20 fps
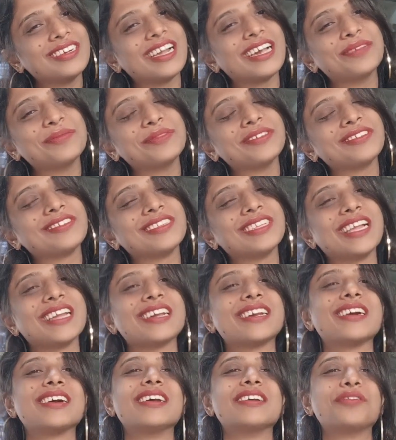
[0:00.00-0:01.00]
I'm just
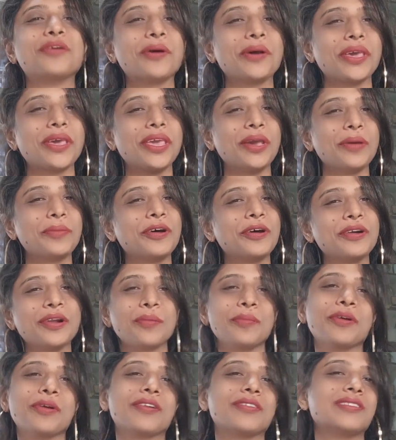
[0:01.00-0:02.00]
like talking about it
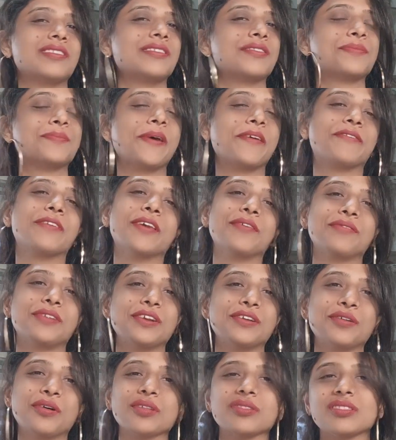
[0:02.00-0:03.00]
because it's my
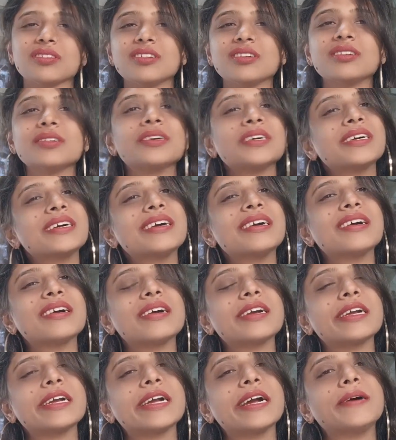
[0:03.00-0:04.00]
favorite author.
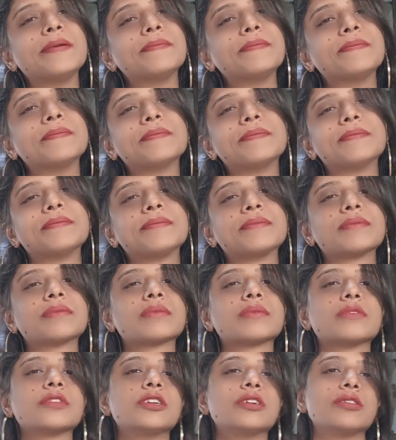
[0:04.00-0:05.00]
Yeah.
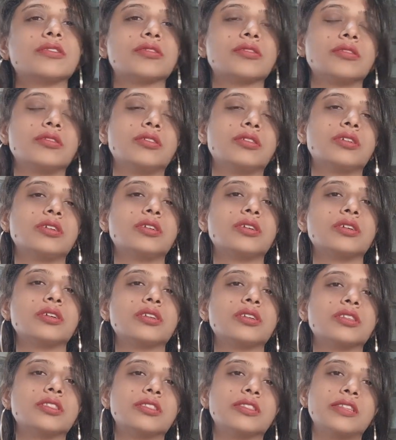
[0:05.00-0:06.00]
So
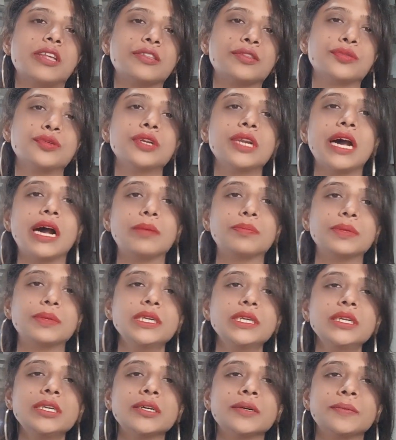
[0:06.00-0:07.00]
that's what happened.